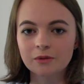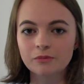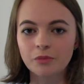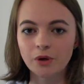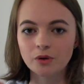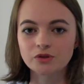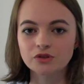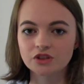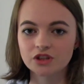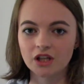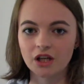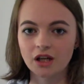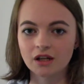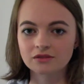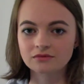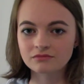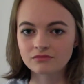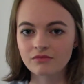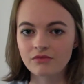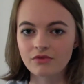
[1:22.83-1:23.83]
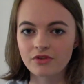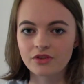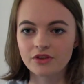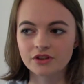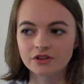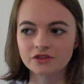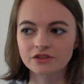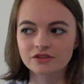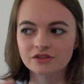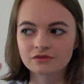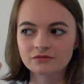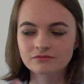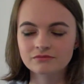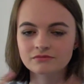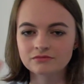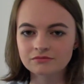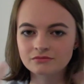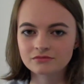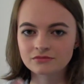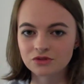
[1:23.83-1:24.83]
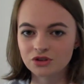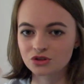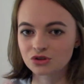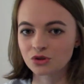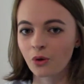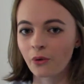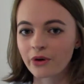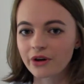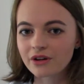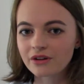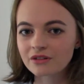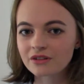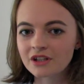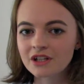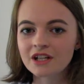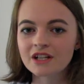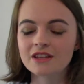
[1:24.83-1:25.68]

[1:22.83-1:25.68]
posting this tutorial,